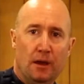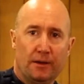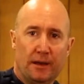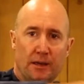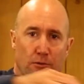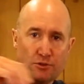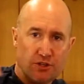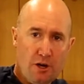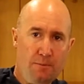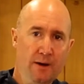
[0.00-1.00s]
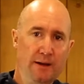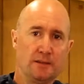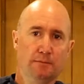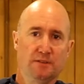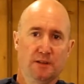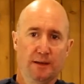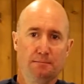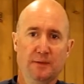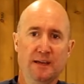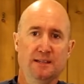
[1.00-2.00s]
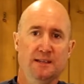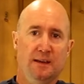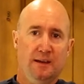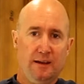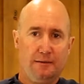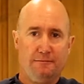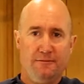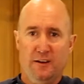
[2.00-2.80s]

Okay, it'll chop items like meat and